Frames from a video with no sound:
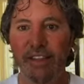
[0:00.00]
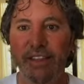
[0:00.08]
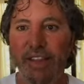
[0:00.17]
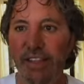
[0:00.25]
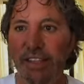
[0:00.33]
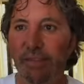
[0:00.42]

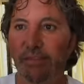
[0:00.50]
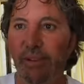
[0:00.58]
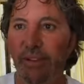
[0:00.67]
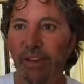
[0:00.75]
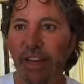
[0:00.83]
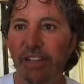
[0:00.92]
This
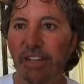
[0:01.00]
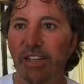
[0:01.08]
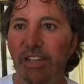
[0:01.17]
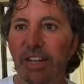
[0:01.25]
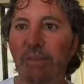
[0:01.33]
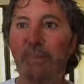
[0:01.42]

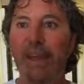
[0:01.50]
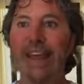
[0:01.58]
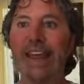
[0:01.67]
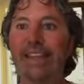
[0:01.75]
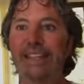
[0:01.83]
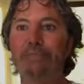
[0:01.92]
relationship
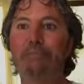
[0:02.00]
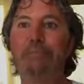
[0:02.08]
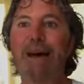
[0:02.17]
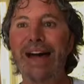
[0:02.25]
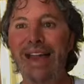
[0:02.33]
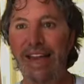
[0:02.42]
is
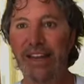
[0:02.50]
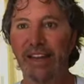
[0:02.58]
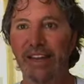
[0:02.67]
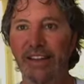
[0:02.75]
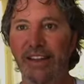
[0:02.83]
mine.